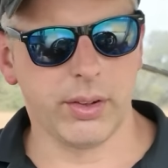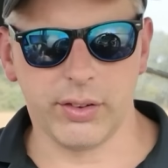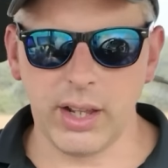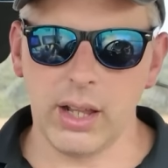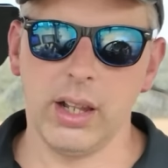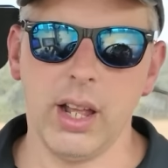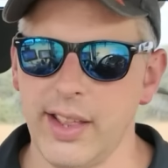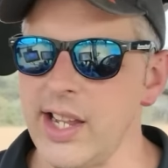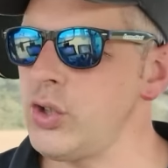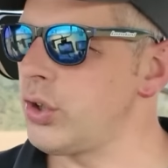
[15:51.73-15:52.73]
because yeah,
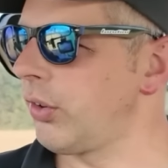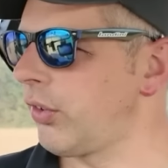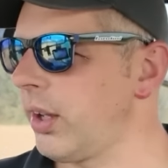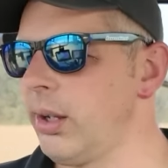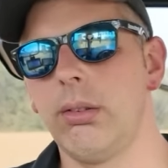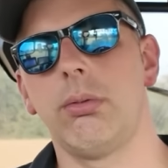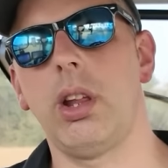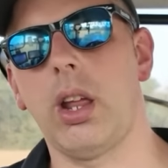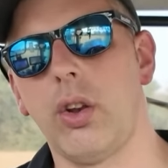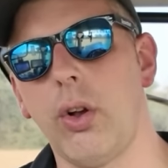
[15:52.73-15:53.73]
the engine seemed, you know,